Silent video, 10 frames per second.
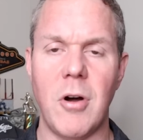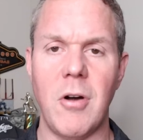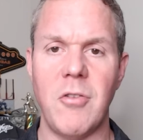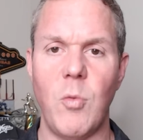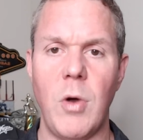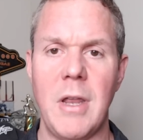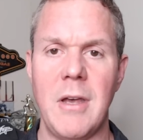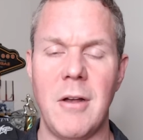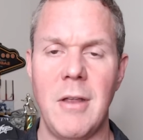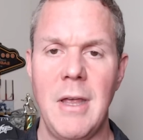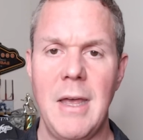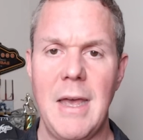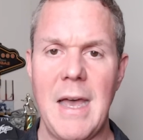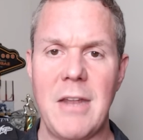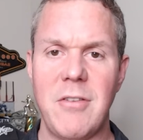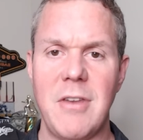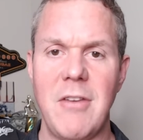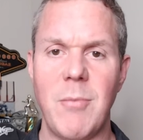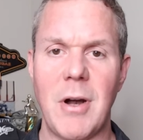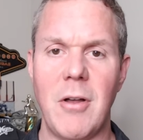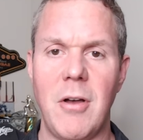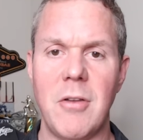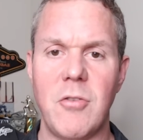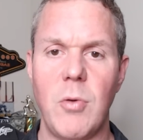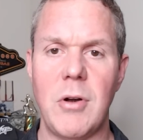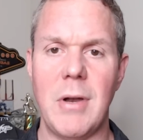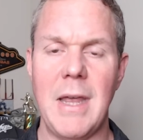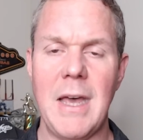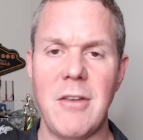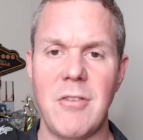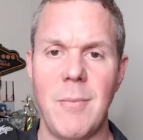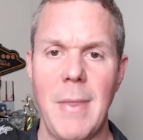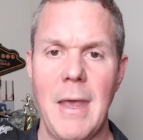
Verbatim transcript: R's, one L at Steve Merril on Twitter and X.